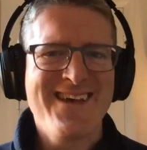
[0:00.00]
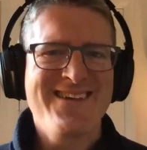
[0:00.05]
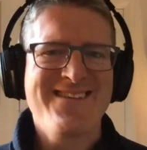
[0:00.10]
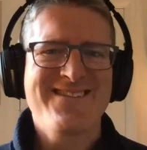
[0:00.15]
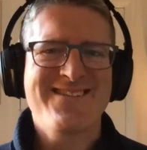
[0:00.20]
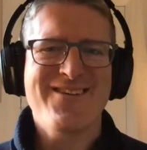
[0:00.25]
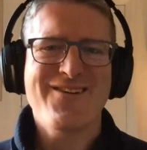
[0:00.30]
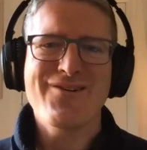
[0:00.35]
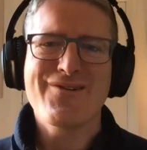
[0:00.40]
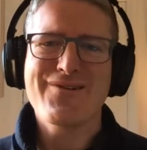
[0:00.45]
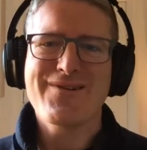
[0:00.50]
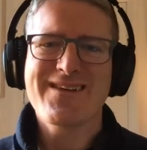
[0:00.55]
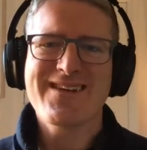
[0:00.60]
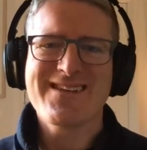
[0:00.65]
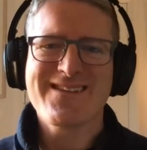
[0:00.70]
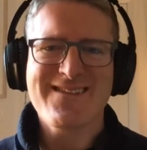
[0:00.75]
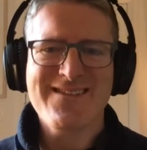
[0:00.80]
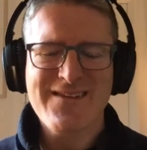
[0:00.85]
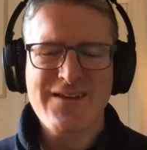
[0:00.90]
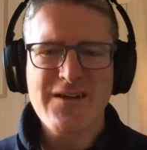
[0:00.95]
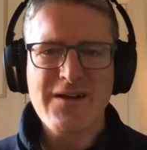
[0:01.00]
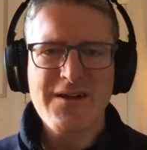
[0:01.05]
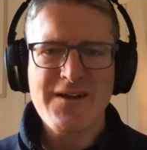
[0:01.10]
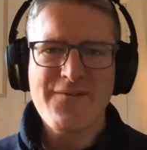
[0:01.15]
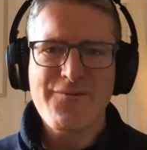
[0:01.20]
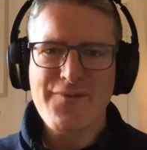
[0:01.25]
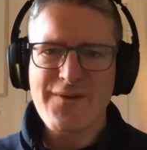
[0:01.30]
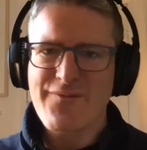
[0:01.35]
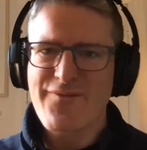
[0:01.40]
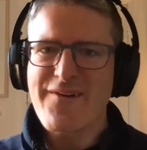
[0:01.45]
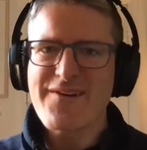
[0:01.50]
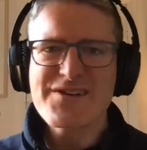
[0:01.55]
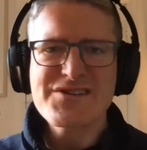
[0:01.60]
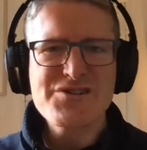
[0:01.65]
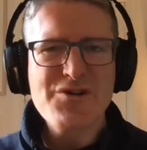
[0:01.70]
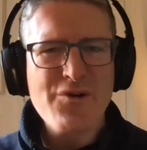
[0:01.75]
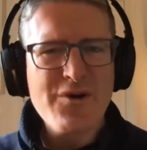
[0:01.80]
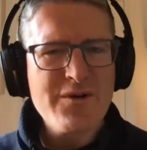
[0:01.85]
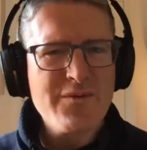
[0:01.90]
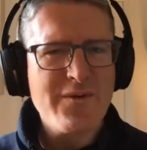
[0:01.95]
So with very
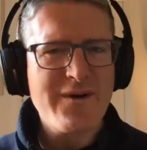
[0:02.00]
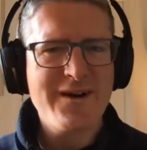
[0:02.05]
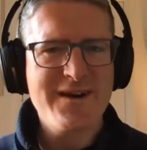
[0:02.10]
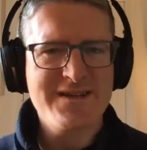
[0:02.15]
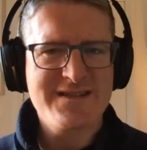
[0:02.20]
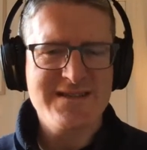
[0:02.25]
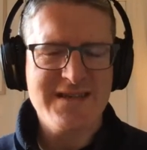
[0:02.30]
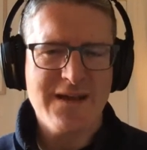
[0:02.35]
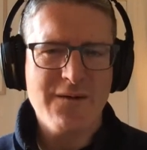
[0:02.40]
short words,